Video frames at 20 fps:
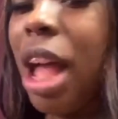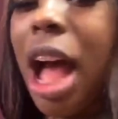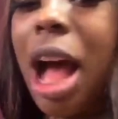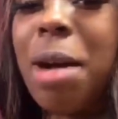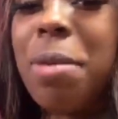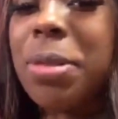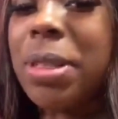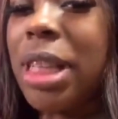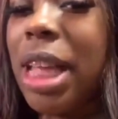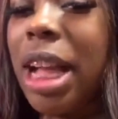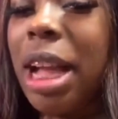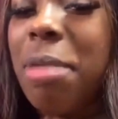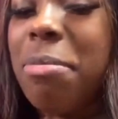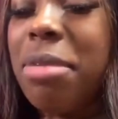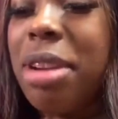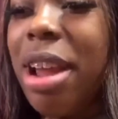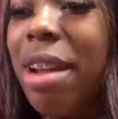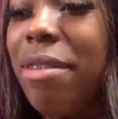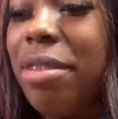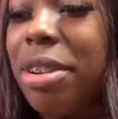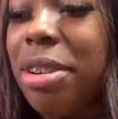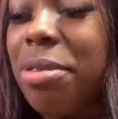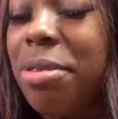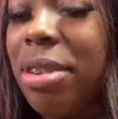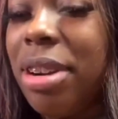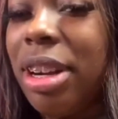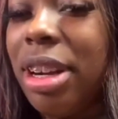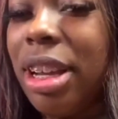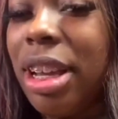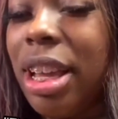I was like, I'm never
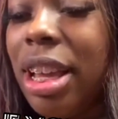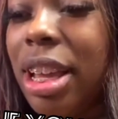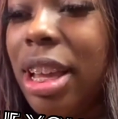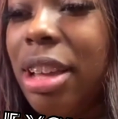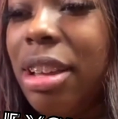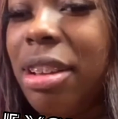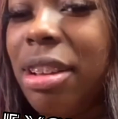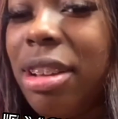doing it again.